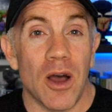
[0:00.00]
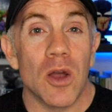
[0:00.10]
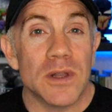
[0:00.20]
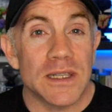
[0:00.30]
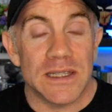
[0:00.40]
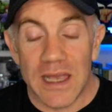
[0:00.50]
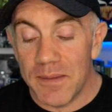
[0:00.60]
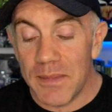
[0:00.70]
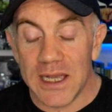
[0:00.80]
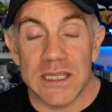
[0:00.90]
I would say,
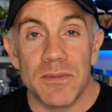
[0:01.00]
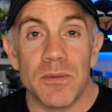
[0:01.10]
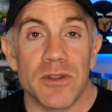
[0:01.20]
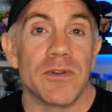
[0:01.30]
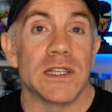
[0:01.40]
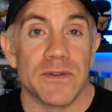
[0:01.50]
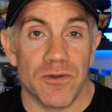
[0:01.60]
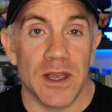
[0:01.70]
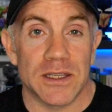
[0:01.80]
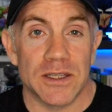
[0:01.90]
maximum three to four
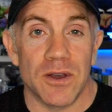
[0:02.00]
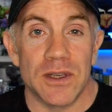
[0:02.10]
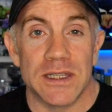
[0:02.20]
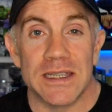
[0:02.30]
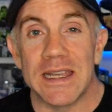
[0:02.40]
exercises.